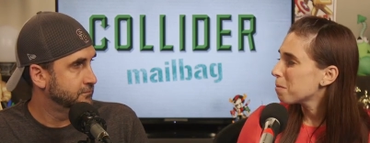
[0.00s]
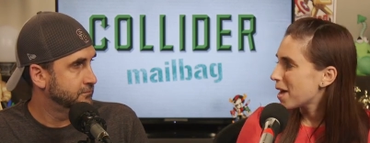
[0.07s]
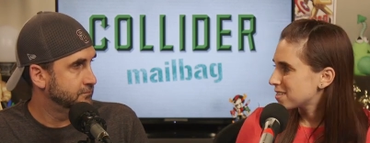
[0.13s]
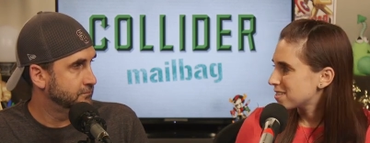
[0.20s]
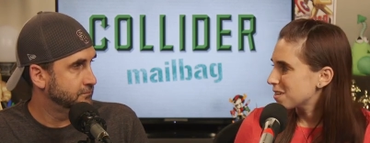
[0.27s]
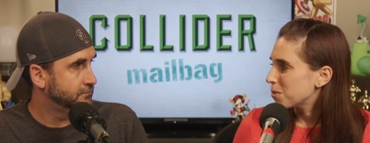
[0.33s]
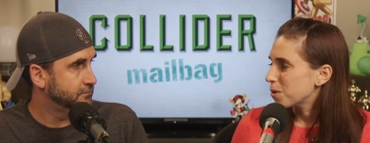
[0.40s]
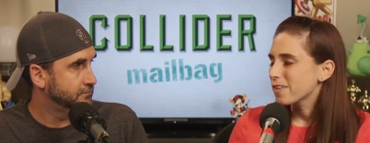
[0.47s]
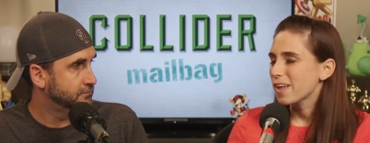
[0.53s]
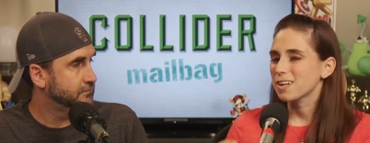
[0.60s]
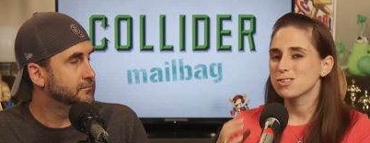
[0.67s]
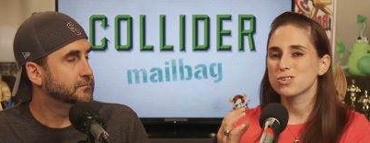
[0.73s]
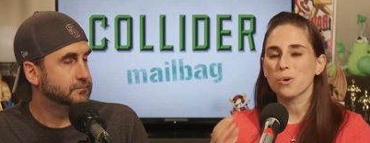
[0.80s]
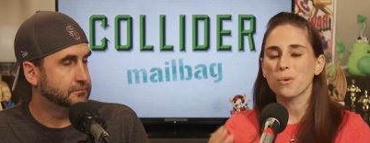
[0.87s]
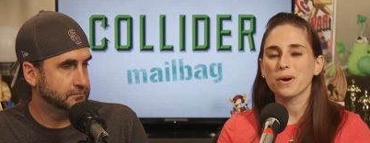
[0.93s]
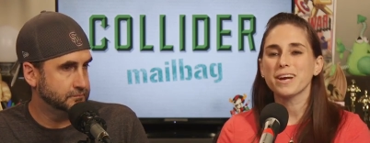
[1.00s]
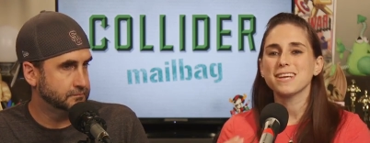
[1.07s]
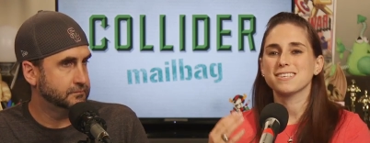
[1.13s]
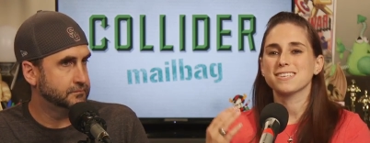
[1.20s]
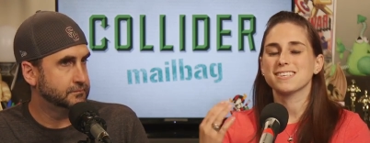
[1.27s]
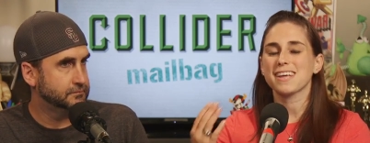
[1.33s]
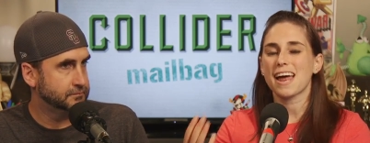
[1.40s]
Speaker 1: messy where that story
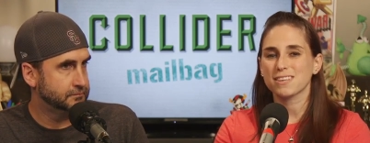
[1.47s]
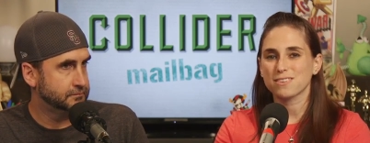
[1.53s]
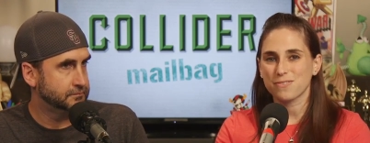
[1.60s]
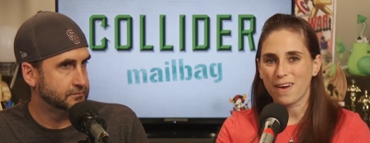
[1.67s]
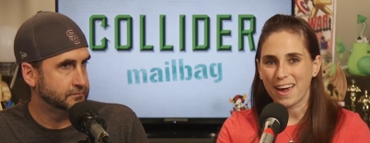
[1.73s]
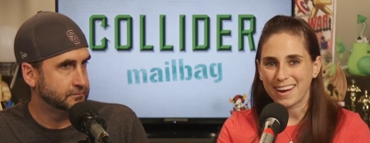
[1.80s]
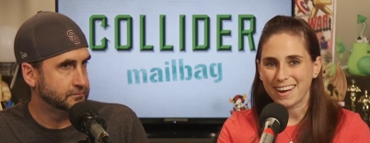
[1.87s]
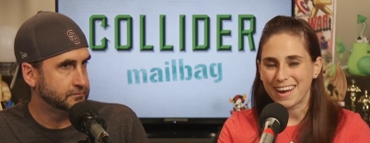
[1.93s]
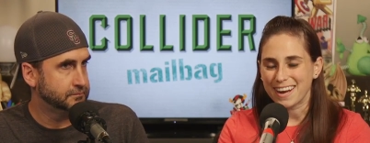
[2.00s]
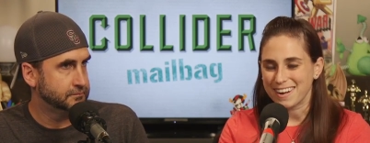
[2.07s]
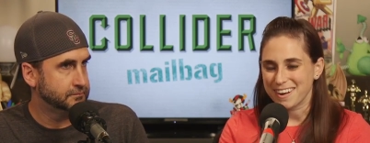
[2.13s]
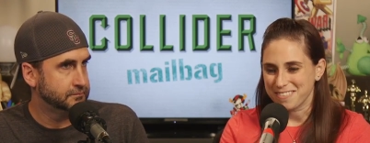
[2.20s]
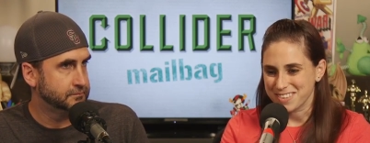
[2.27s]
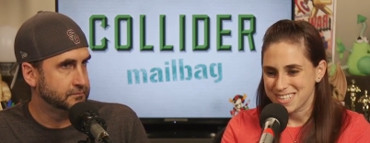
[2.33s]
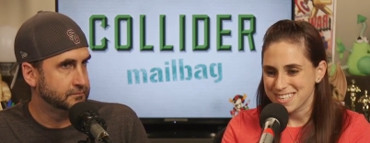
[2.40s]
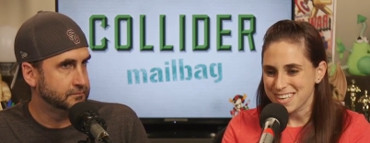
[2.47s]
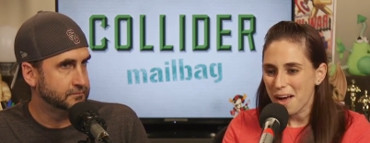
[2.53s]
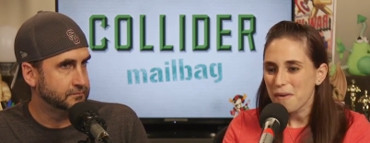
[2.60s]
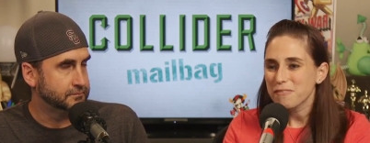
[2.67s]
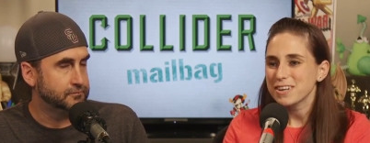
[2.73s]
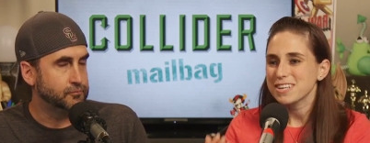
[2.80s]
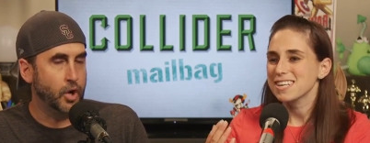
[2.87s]
isn't satisfying in and of itself.